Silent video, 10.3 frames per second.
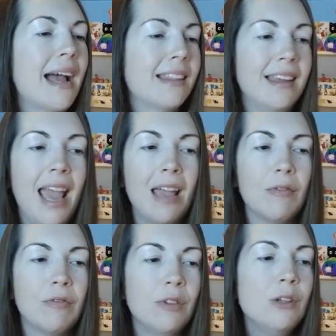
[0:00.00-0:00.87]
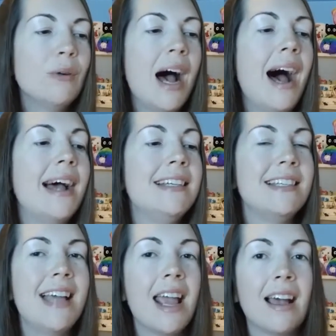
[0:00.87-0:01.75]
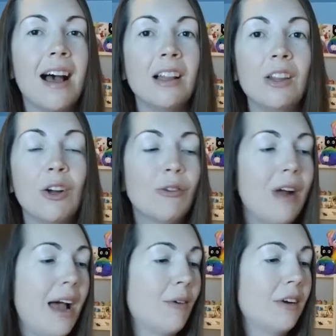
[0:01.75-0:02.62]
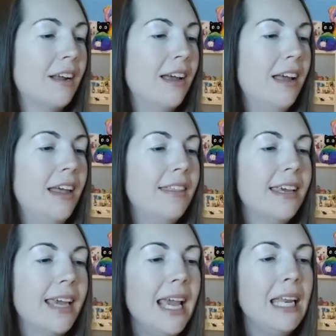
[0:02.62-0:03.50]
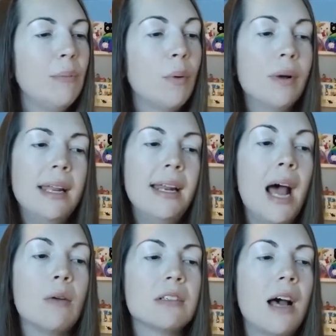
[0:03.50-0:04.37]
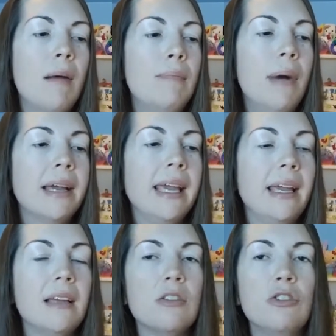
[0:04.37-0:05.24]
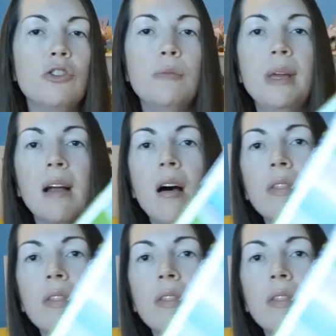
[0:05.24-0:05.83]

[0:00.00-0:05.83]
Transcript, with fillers: back, the gang flew high to take a look around. Then Katy pointed out a buggy zooming